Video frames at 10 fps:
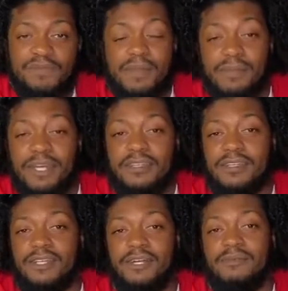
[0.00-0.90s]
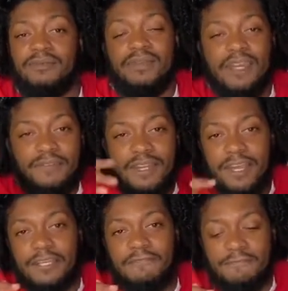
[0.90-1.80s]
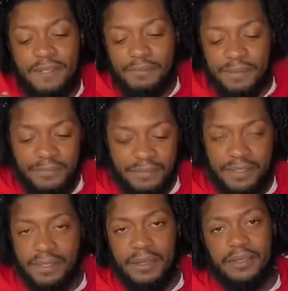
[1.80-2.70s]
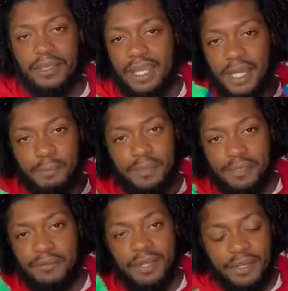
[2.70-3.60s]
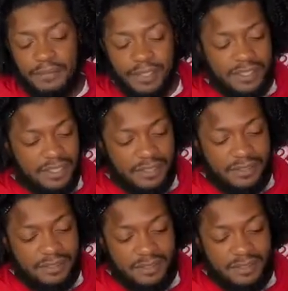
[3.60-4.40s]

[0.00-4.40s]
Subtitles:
But you know, if you're not gonna flip them, gotta put them on, because